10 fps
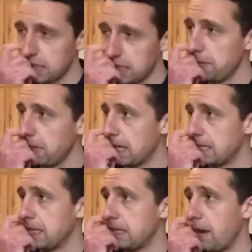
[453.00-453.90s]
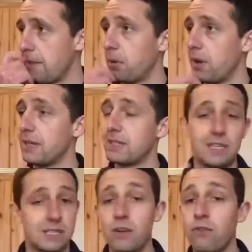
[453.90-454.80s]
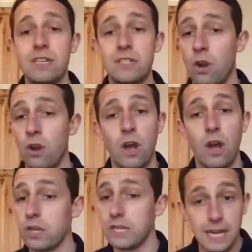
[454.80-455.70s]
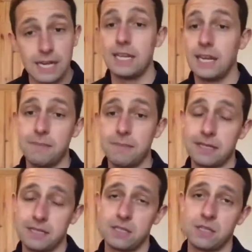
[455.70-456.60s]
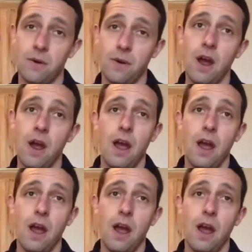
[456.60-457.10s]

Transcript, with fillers: it's a little bit less than that, but it's it's increasing on a on a yeah. yearly yearly basis. So it's not